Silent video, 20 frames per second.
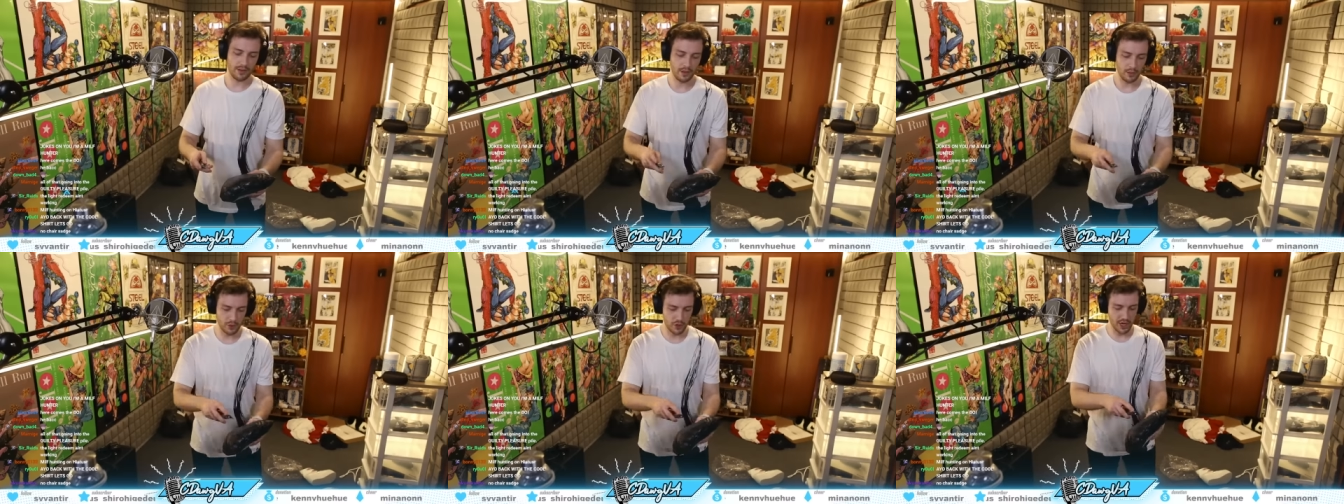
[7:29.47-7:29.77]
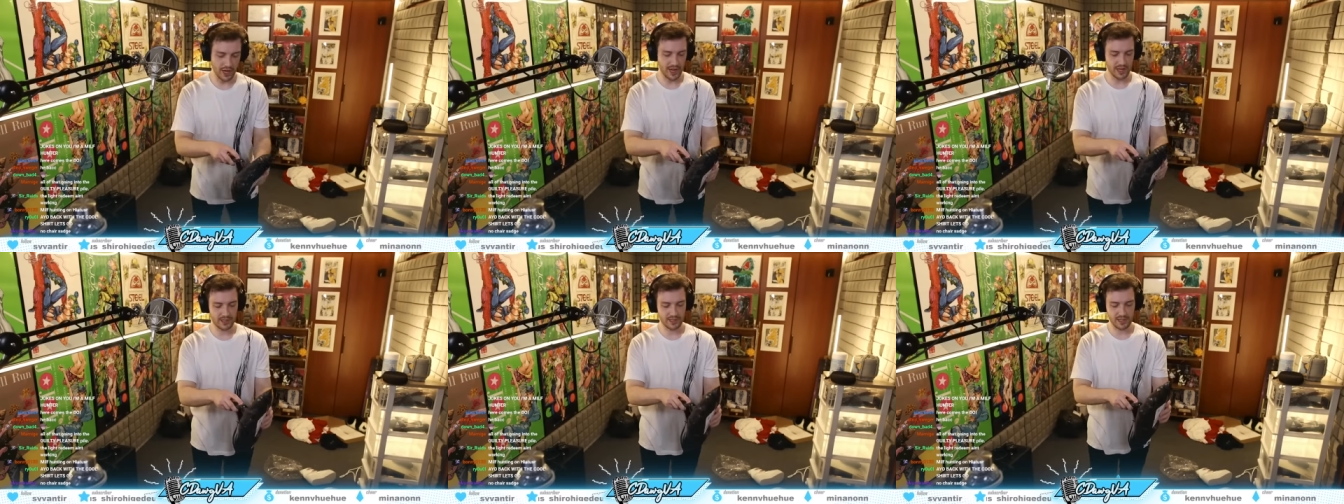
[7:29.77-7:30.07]
No
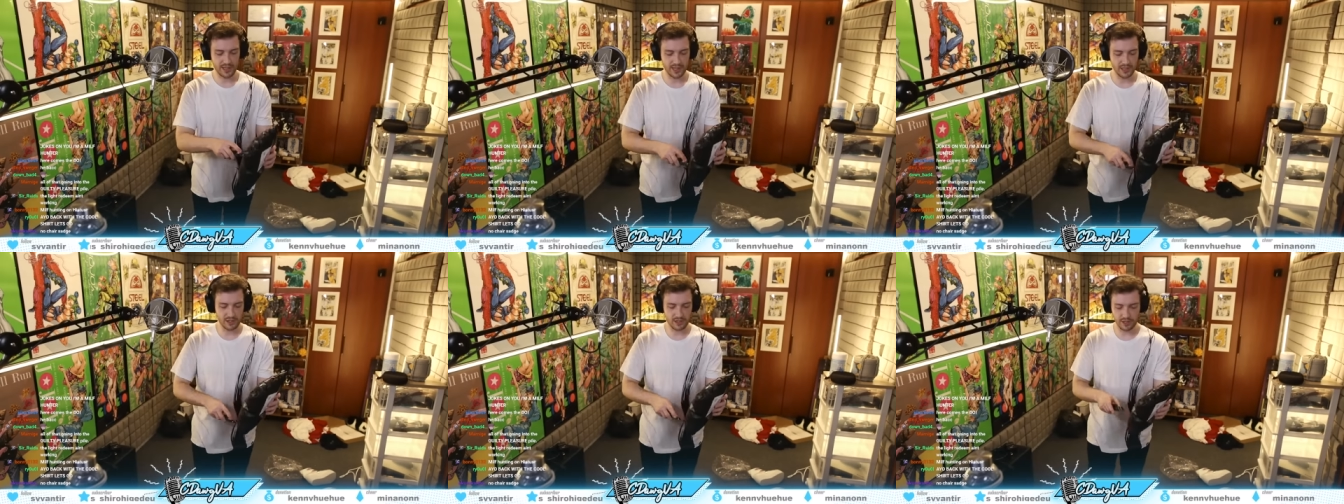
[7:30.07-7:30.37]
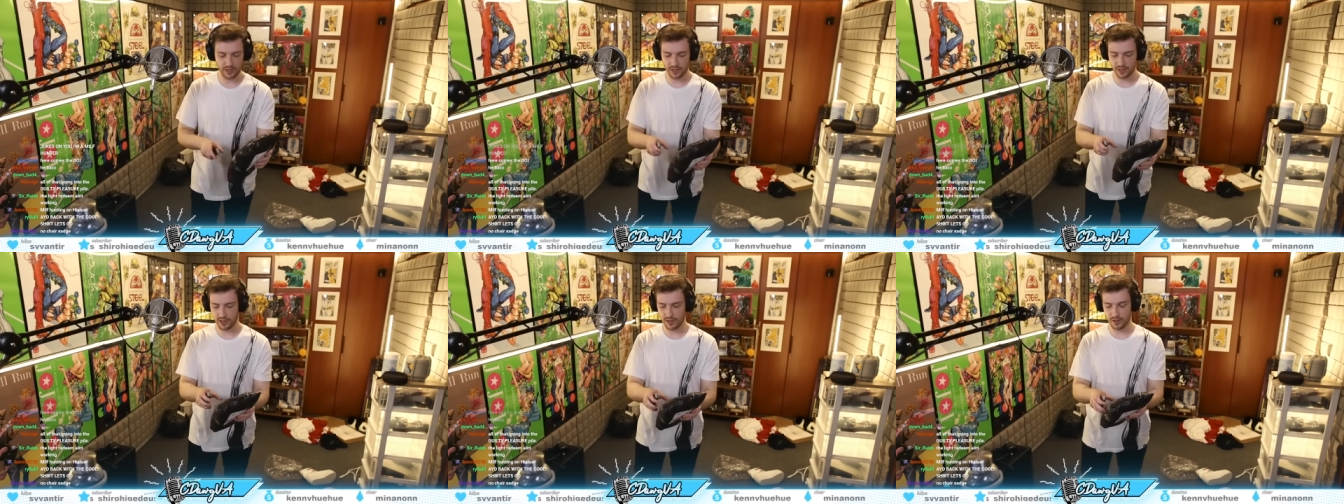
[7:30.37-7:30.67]
chair, Sag.
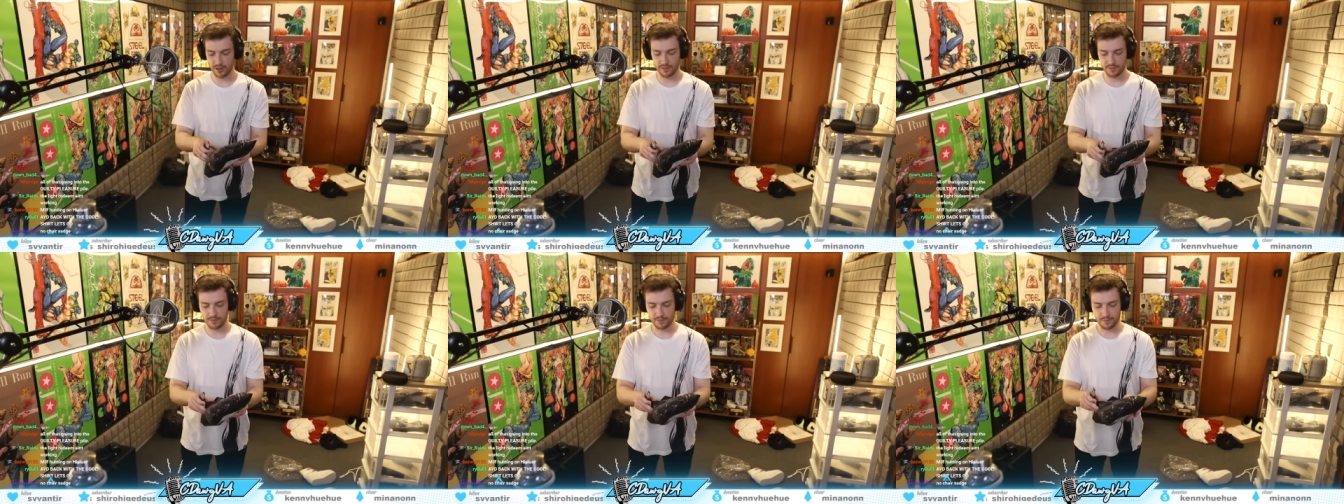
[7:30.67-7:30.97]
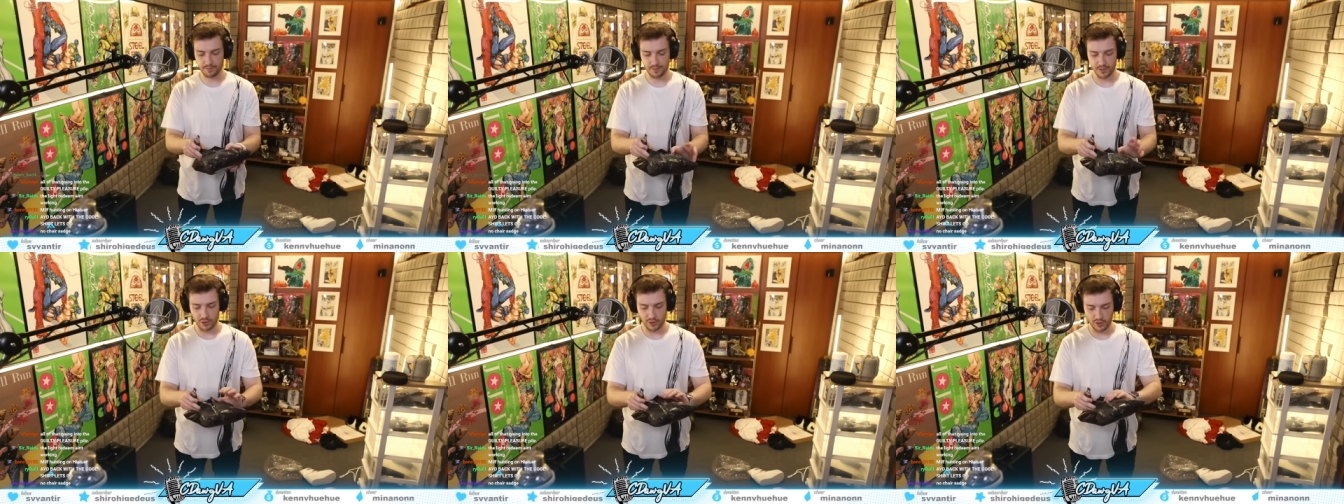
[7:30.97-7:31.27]
I know,
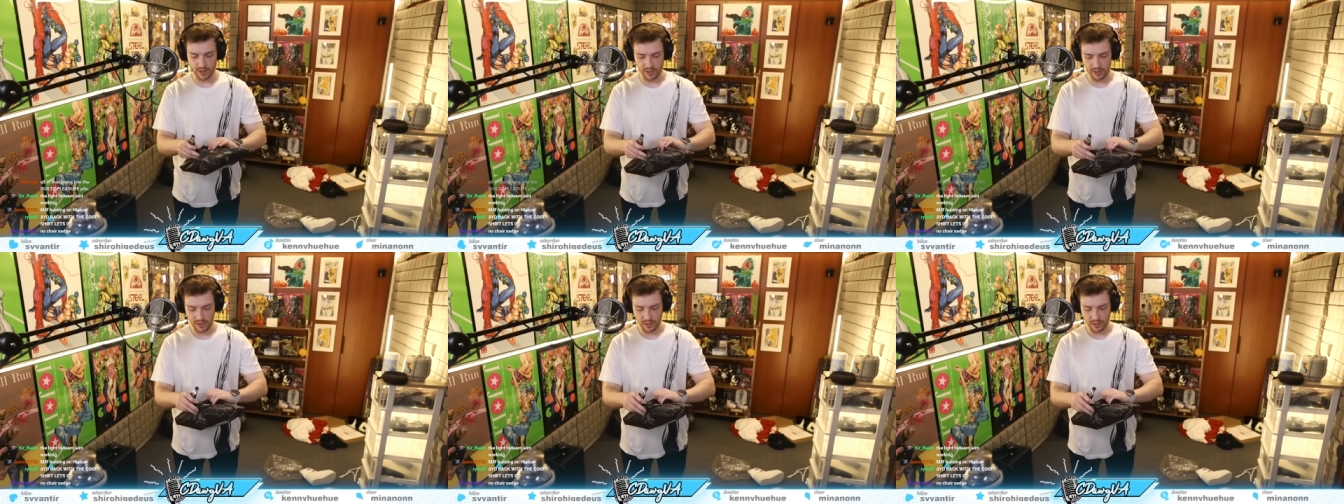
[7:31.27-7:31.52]
I've betrayed